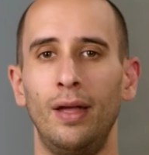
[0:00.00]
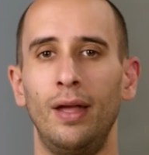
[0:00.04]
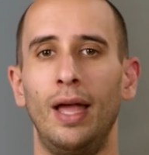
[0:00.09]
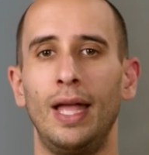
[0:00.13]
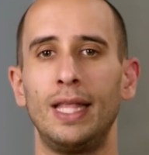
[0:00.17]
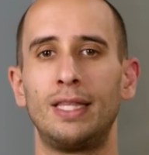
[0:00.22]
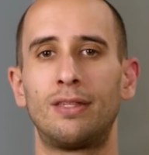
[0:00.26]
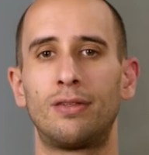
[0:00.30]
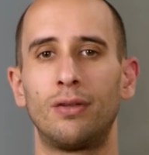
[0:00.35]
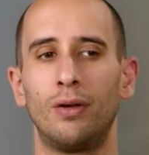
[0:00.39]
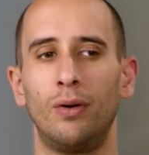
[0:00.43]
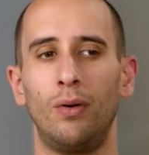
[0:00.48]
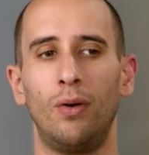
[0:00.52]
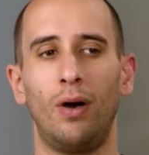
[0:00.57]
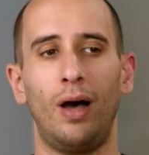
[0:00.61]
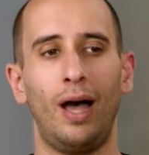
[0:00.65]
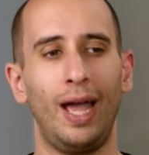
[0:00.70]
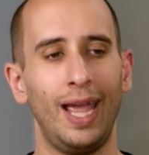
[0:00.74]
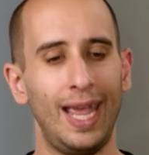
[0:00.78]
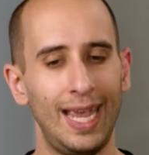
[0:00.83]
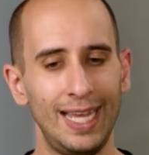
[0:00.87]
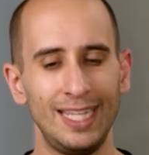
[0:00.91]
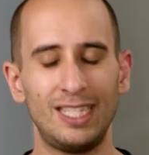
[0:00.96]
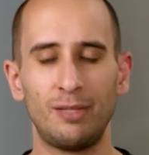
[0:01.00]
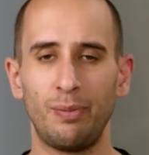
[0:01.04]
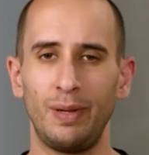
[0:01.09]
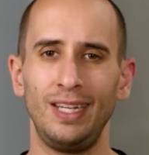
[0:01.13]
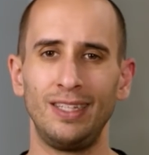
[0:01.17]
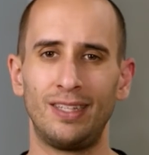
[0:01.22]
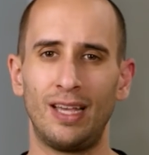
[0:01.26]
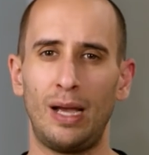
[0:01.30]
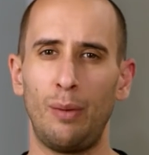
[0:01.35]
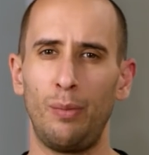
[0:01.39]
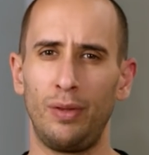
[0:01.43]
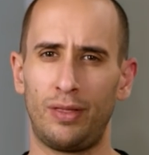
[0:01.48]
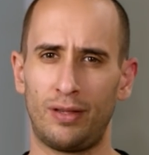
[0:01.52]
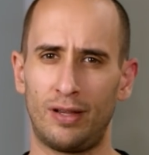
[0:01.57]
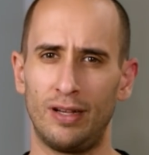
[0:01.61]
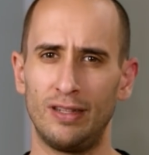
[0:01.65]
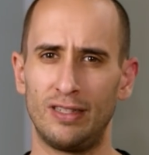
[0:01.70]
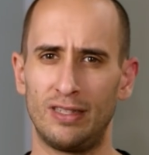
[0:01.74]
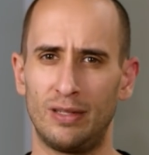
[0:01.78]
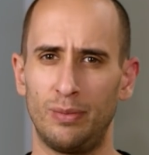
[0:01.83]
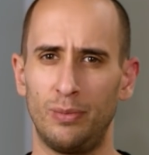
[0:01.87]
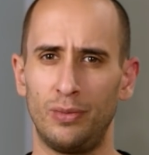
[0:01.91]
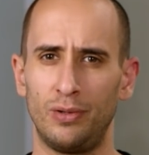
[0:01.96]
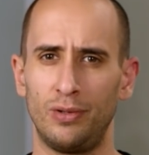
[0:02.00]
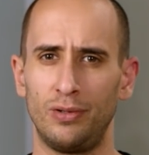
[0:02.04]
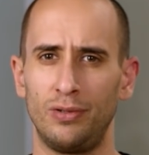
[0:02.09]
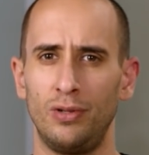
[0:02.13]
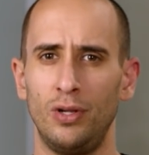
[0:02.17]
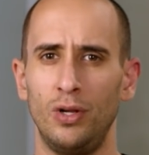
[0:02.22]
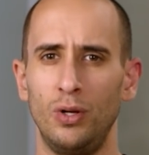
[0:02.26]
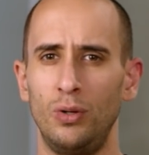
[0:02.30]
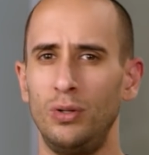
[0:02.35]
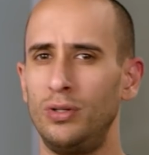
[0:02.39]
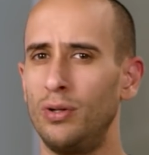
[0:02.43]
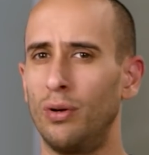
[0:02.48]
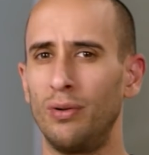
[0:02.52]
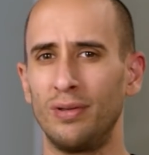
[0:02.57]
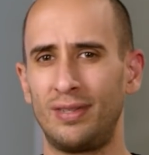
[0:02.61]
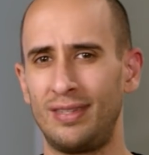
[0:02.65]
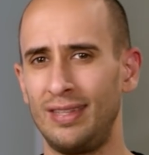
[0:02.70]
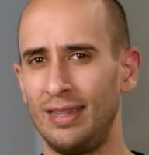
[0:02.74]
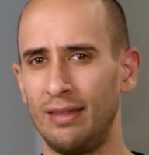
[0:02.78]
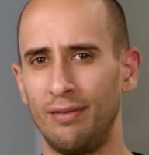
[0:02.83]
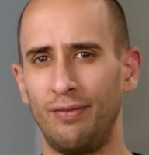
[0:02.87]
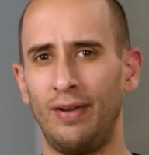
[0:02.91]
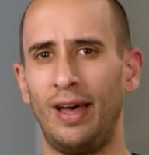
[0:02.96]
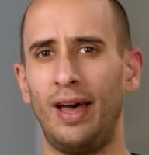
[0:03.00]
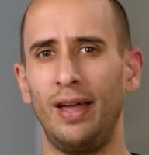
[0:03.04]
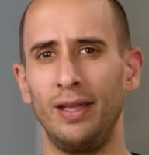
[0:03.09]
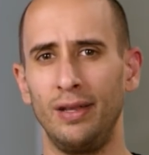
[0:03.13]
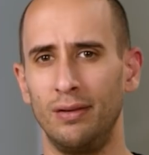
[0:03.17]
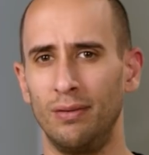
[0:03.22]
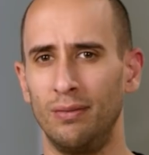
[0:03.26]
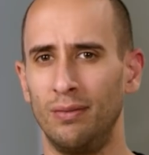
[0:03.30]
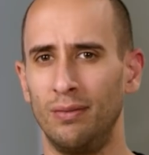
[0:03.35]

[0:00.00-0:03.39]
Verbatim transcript: And so I hate spending time with customers who don't see the value.